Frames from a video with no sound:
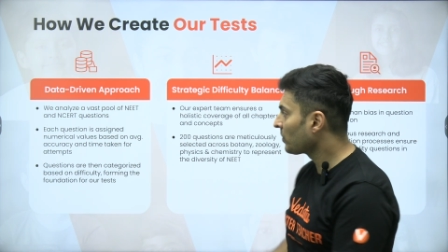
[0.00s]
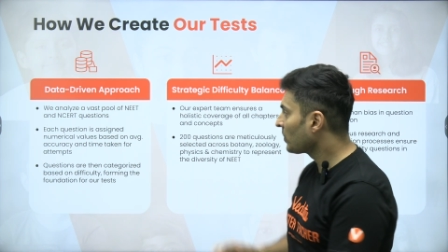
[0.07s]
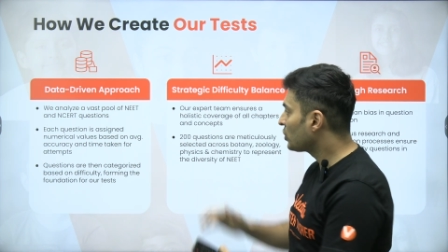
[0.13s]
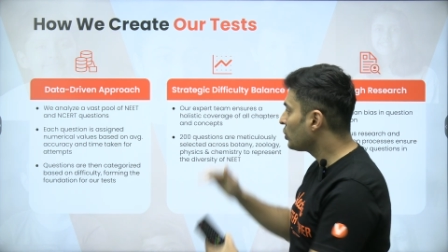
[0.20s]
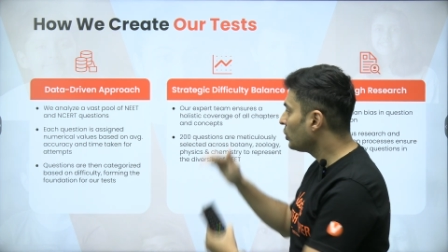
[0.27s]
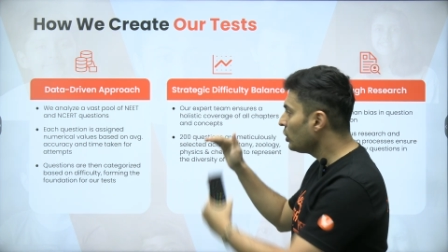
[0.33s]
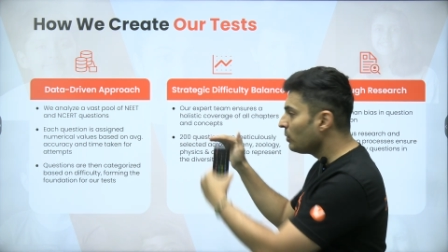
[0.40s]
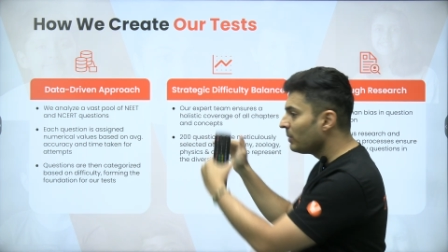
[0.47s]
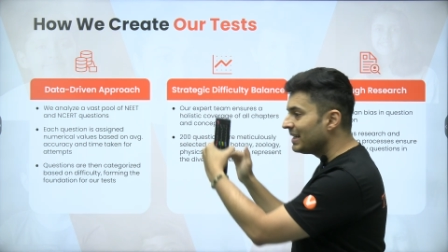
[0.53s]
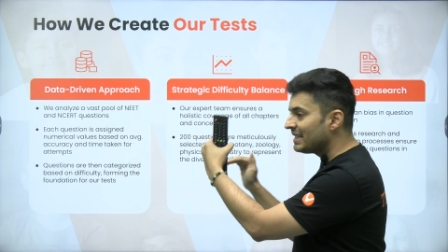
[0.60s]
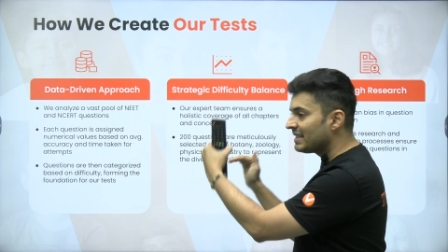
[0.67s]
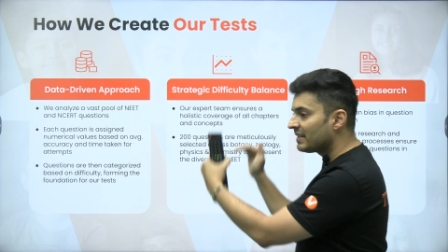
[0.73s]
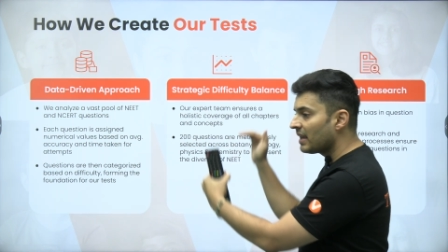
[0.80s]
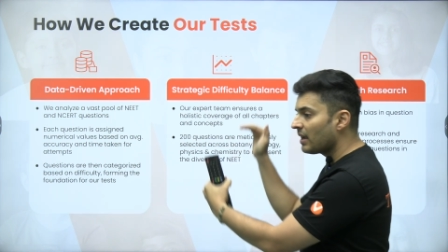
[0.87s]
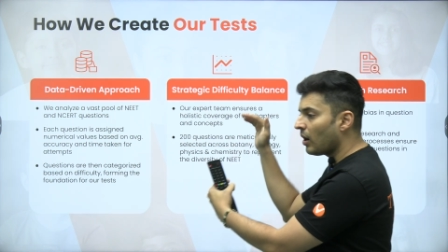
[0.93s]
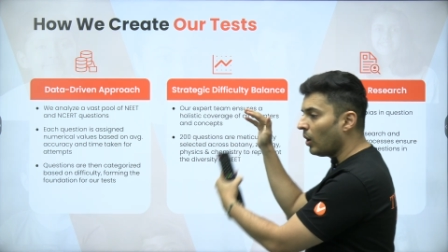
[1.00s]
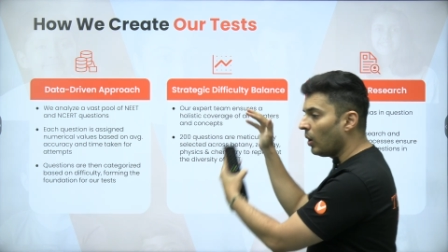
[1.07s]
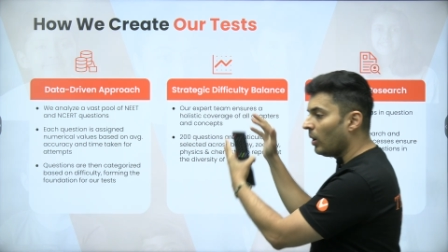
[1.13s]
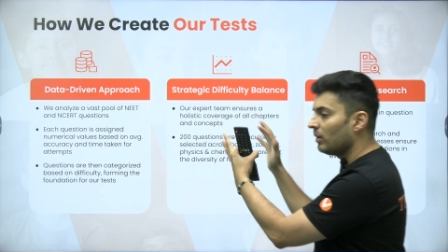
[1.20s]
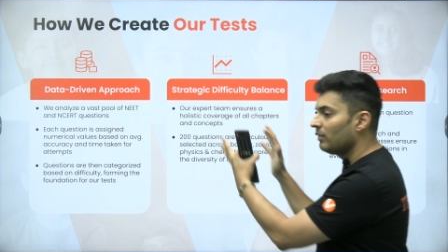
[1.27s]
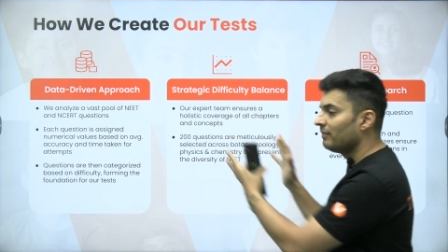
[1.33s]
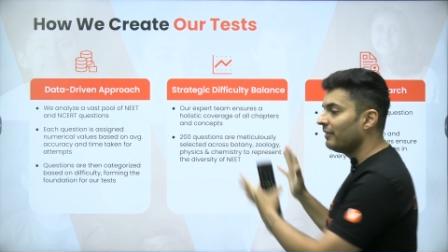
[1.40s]
So you will see
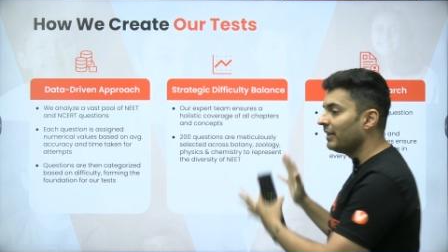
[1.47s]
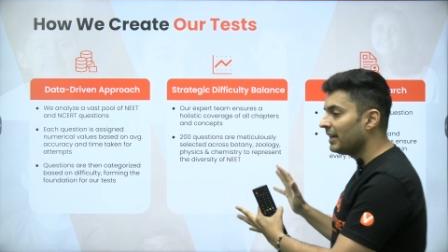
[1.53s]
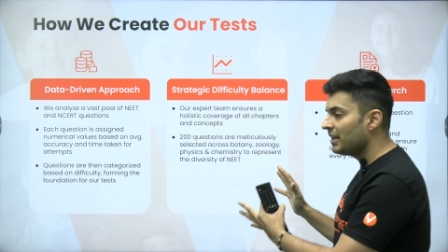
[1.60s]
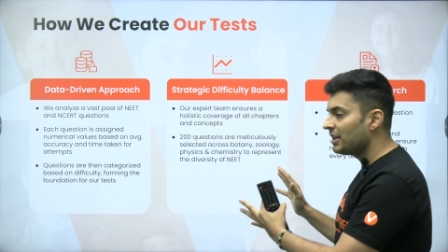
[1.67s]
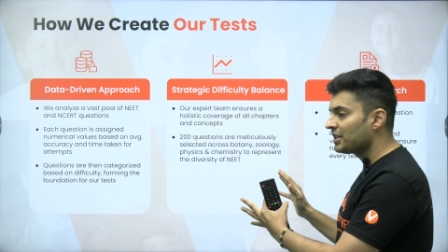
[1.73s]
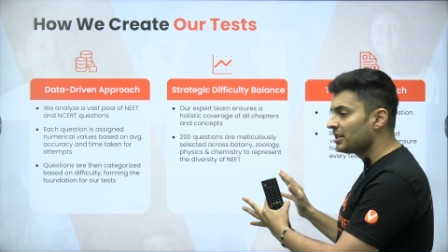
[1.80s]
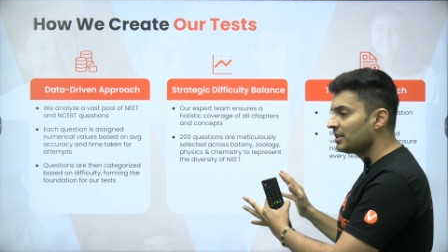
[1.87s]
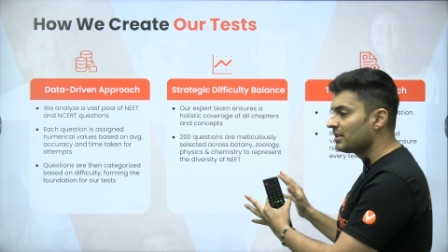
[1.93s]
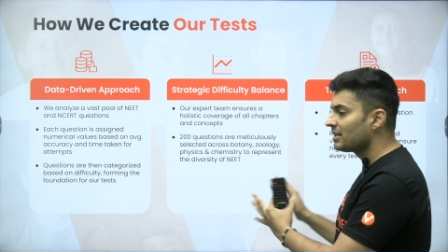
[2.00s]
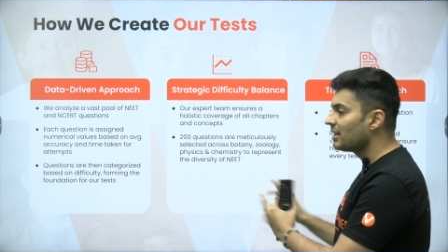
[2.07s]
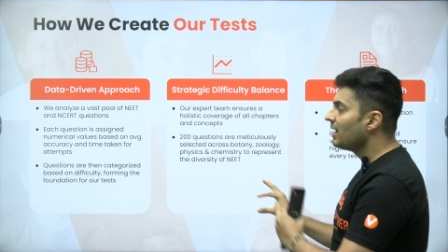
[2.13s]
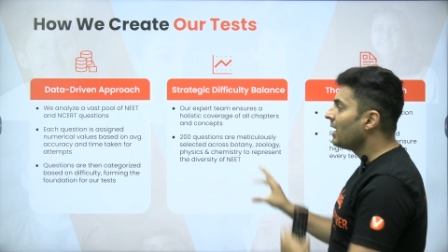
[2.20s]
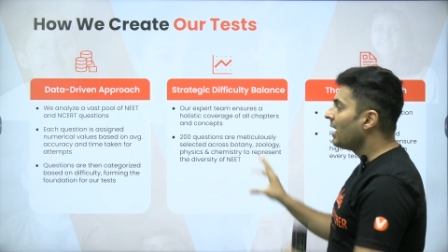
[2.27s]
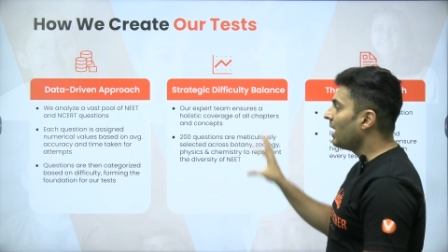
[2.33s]
all variations